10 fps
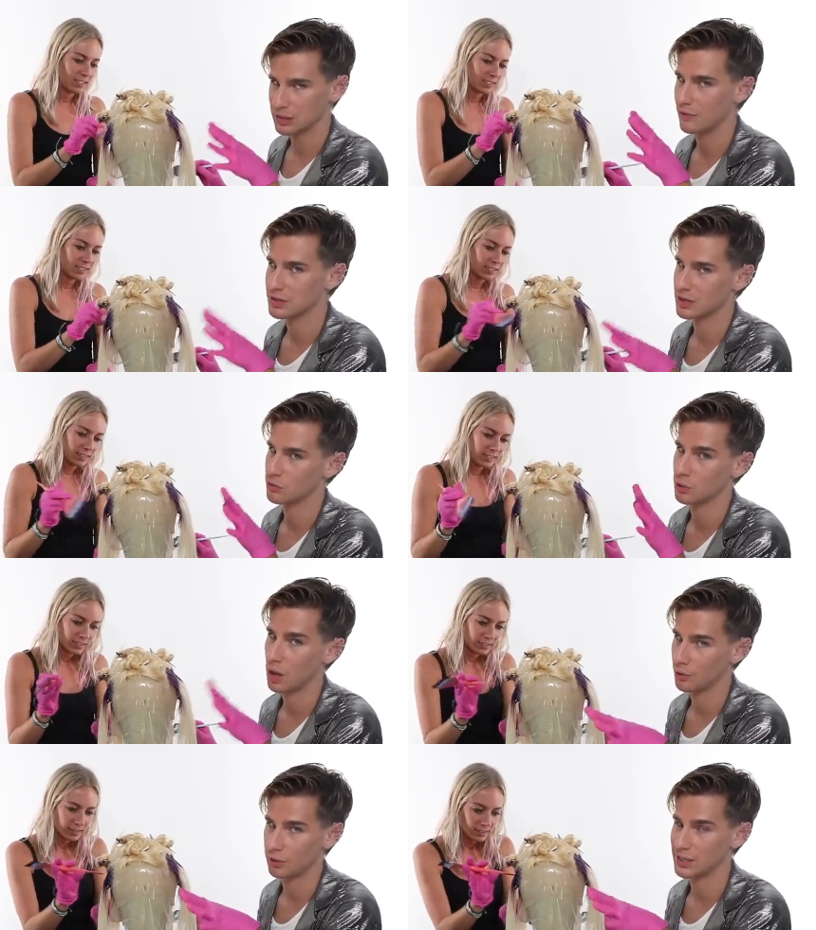Speaker 1: obviously if you
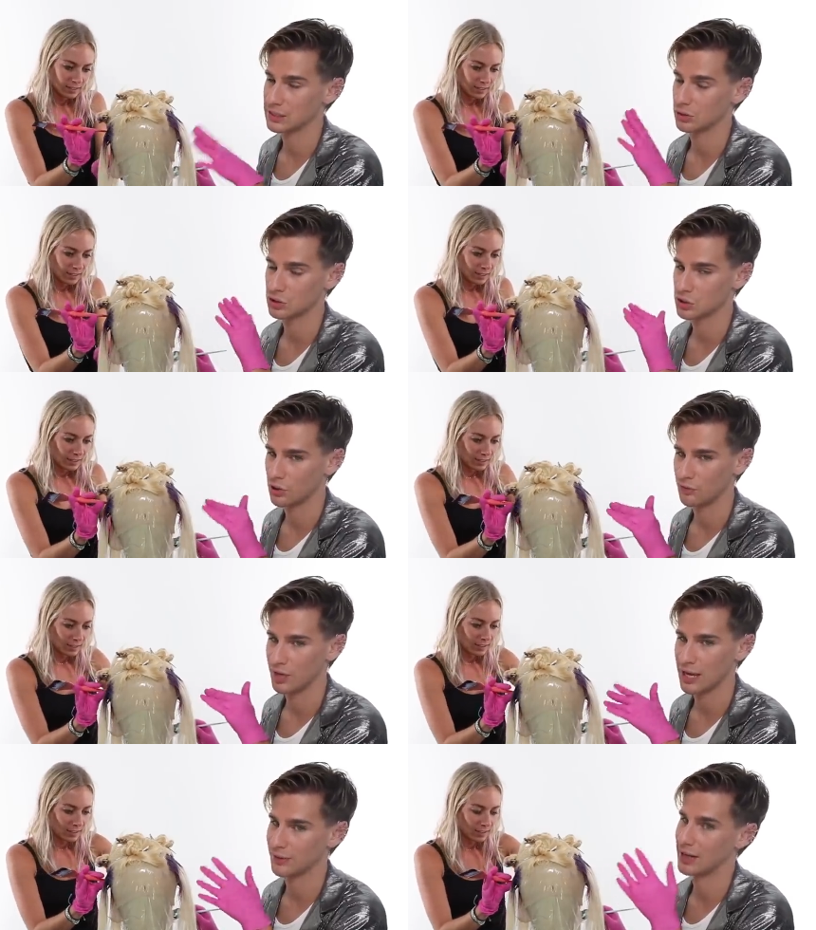color the lace, it looks so
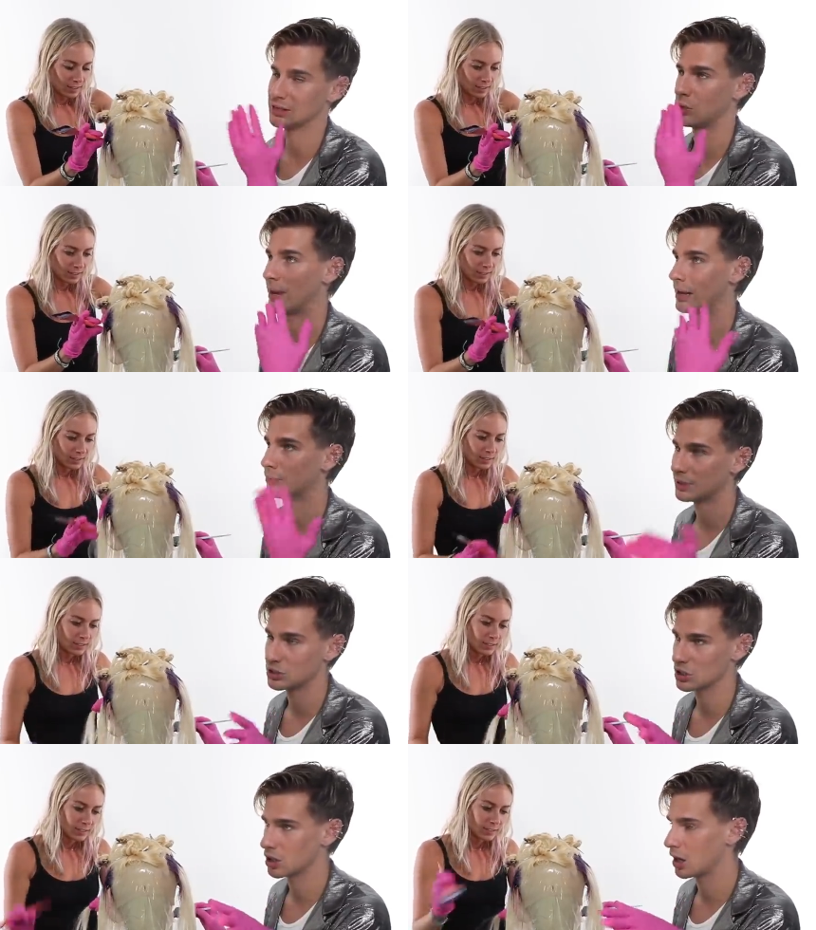fake and then I have to go back and
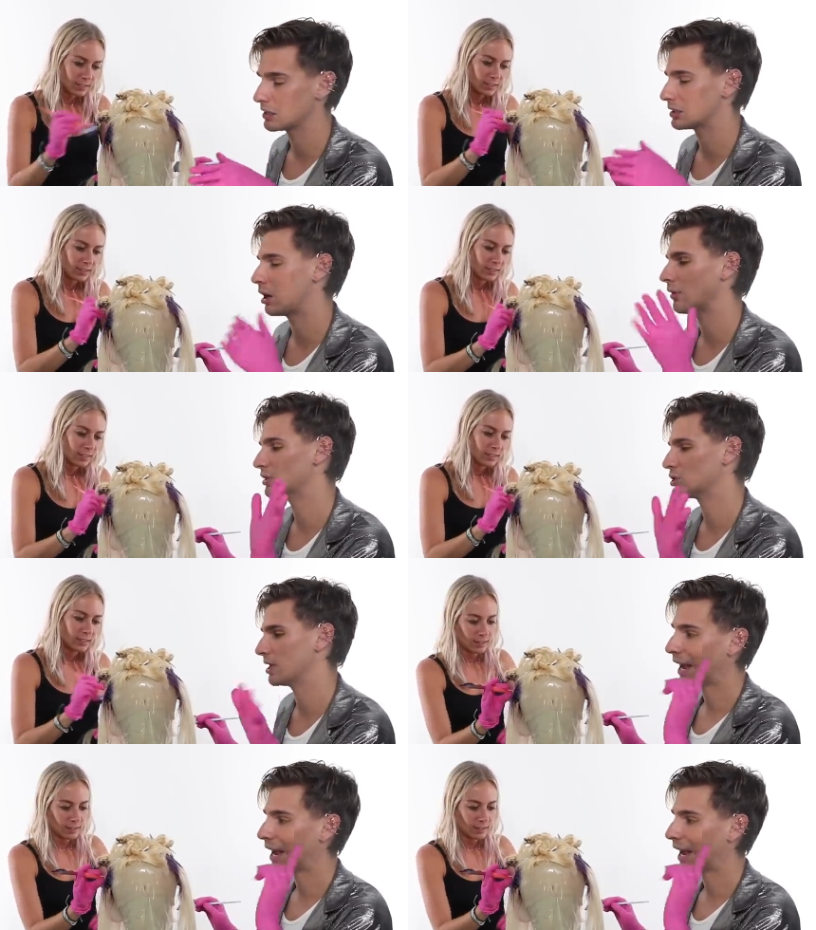bleach the knots and all this.